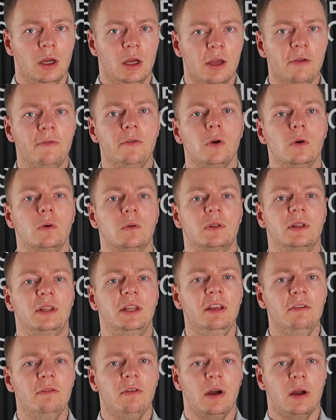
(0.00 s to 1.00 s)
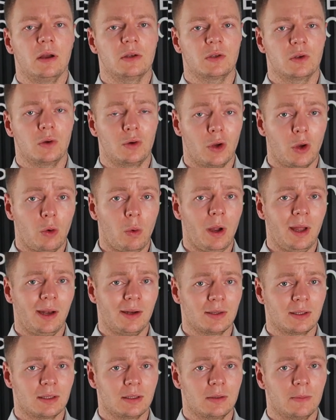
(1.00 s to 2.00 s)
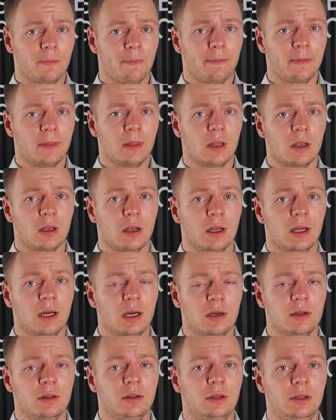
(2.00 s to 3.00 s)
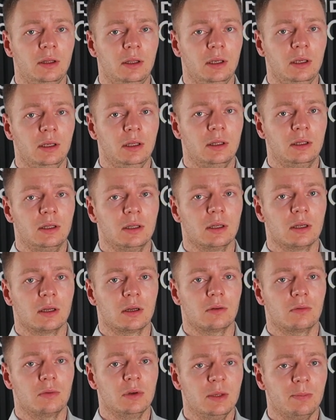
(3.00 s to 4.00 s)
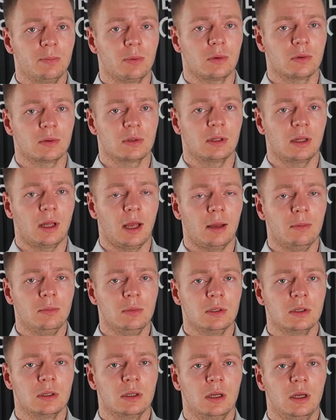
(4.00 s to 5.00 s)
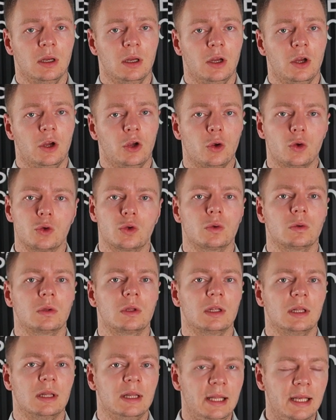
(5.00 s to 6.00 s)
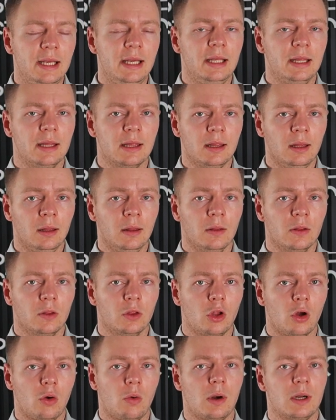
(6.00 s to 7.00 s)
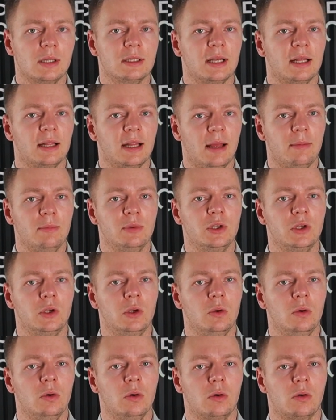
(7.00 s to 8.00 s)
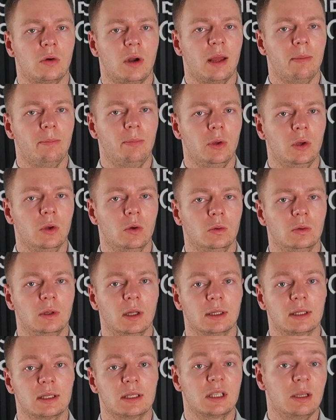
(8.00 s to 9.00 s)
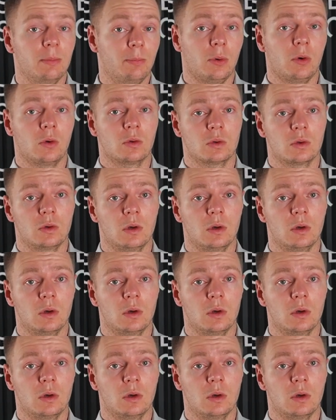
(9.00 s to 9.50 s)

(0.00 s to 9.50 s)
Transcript: If your device requires guaranteed response times, you should lean towards an MCU or MPU that supports